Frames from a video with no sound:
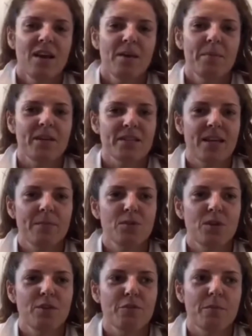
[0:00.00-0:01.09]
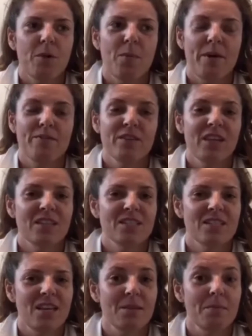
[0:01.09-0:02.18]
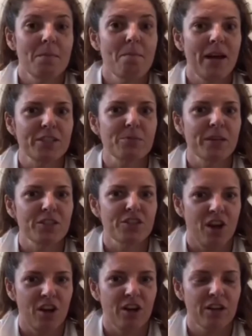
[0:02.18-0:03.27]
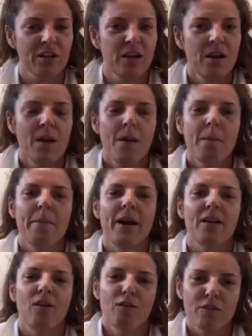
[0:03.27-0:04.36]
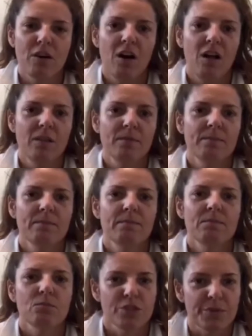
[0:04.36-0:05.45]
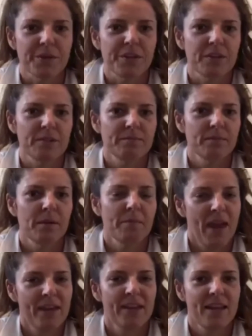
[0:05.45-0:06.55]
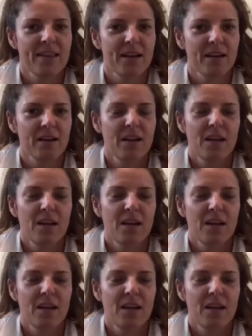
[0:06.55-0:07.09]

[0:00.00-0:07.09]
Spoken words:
because I am doing it from home. I feel like it's taking me much, much longer, but overall, we're doing good. I'm hanging in there.